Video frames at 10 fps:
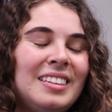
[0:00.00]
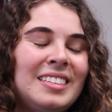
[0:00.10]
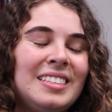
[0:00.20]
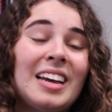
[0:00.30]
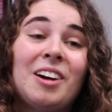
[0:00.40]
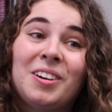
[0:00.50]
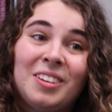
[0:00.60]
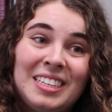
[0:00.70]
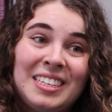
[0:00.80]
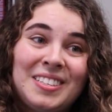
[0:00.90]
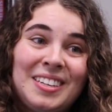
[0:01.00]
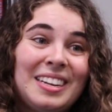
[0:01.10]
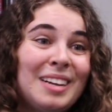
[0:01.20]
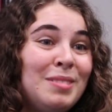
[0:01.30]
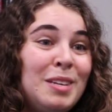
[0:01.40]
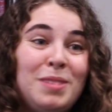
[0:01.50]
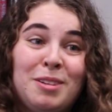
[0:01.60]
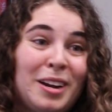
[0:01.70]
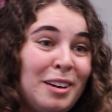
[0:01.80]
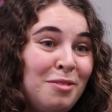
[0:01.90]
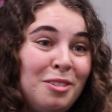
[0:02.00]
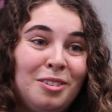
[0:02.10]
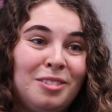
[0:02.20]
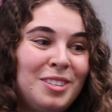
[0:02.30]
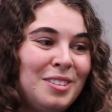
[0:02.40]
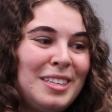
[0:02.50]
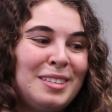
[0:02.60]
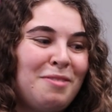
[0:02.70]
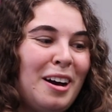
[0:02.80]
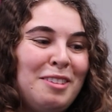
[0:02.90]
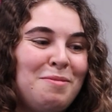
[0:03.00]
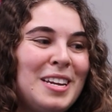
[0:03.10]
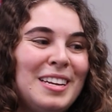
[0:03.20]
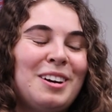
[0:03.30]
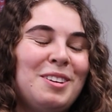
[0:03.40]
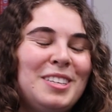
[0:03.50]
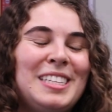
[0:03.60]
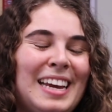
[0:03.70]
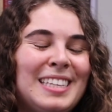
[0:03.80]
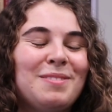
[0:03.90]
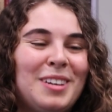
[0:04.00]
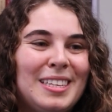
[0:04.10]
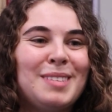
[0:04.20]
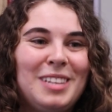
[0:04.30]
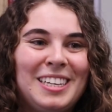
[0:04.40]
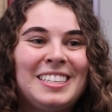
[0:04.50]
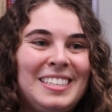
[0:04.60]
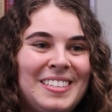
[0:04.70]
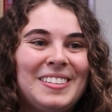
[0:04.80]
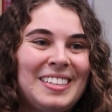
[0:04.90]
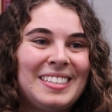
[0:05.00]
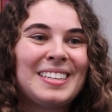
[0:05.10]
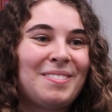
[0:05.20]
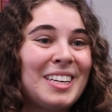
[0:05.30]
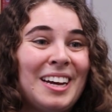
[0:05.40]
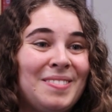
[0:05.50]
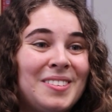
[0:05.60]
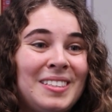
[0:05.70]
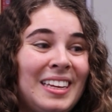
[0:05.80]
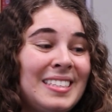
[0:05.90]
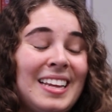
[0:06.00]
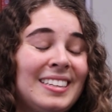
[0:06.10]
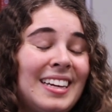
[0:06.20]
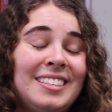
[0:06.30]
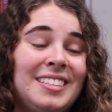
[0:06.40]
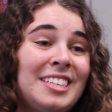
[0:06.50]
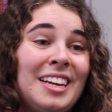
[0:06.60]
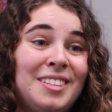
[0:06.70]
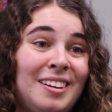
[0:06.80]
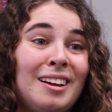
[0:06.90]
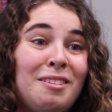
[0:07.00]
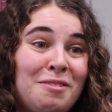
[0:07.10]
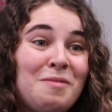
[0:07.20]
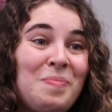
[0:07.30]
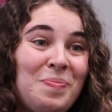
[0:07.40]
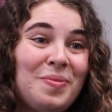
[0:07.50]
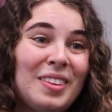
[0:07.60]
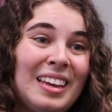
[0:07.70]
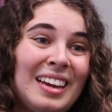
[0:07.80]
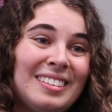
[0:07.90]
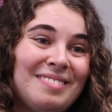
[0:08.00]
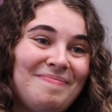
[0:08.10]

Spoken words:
this is how I got into it. I'm deeply grateful to this 5-minute conversation with this PhD student. Sometimes things like that just change your life. Yeah.